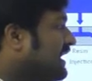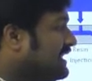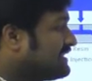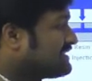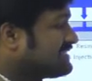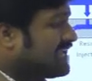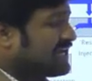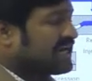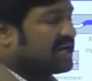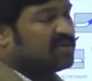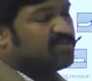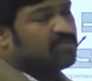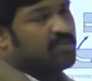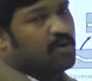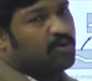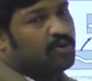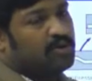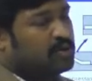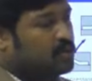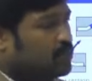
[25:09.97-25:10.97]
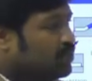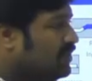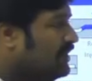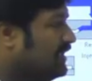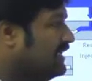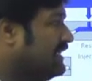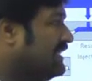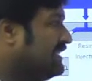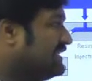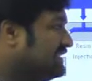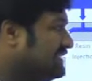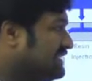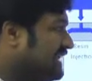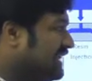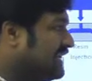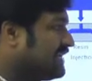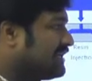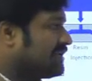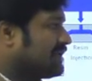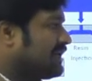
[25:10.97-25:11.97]
A second mold tool is
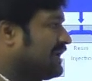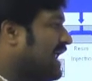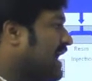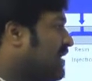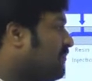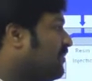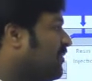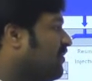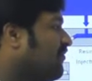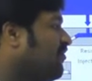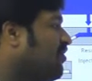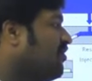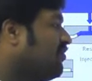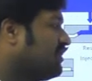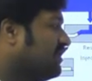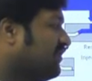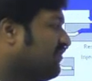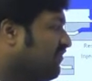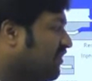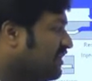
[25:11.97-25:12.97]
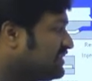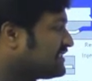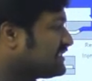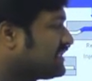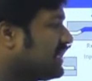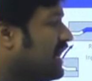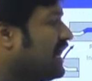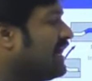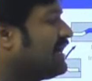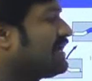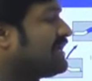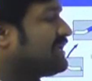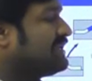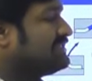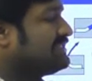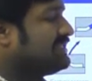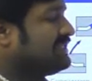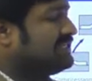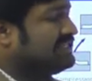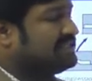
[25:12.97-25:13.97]
then clamped over the first and
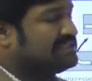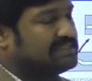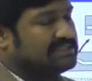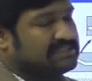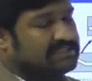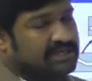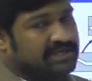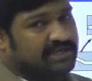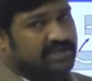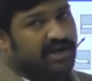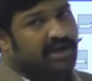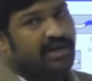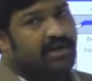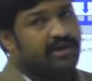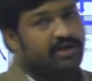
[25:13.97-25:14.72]
resin is injected